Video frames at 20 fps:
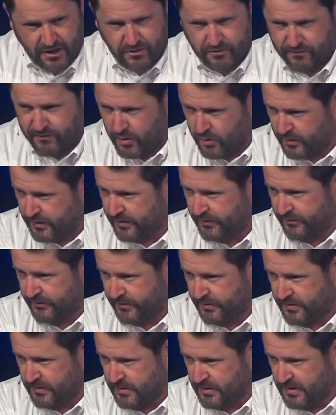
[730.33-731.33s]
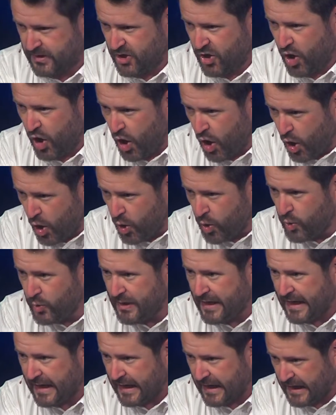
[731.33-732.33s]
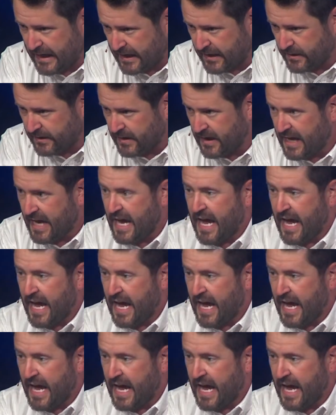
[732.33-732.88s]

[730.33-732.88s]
your focus. Hone in.